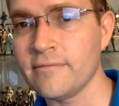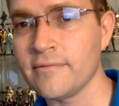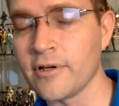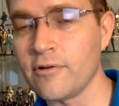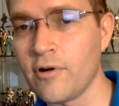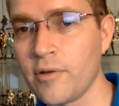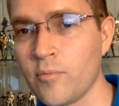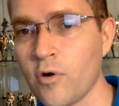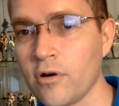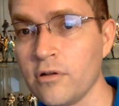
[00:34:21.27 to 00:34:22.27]
they're going
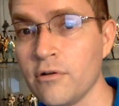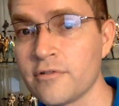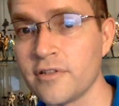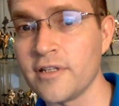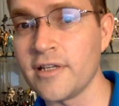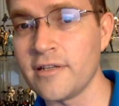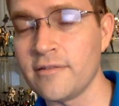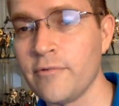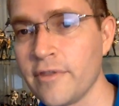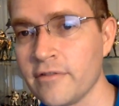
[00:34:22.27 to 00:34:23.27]
more closely
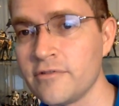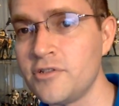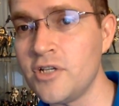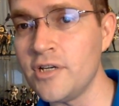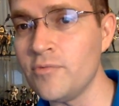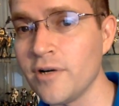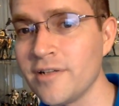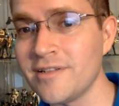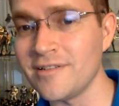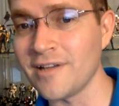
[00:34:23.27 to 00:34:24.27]
with those
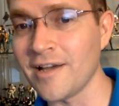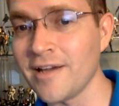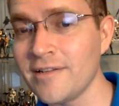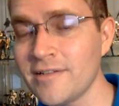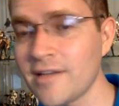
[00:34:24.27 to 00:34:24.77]
G1 designs.